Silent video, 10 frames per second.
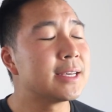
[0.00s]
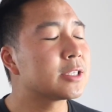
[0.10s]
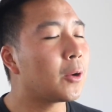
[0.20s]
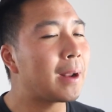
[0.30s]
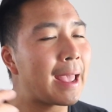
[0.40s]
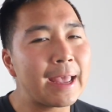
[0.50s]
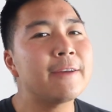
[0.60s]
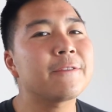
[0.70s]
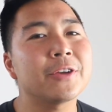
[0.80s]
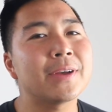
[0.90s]
So I would
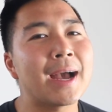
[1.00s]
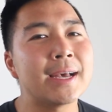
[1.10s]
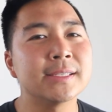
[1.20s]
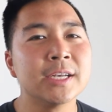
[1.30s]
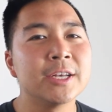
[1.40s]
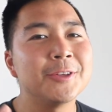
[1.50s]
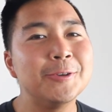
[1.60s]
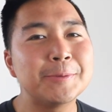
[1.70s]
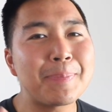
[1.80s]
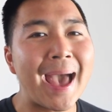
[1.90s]
hate for you guys to
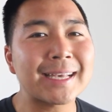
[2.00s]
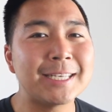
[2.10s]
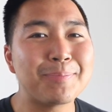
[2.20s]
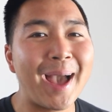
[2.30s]
use Backseat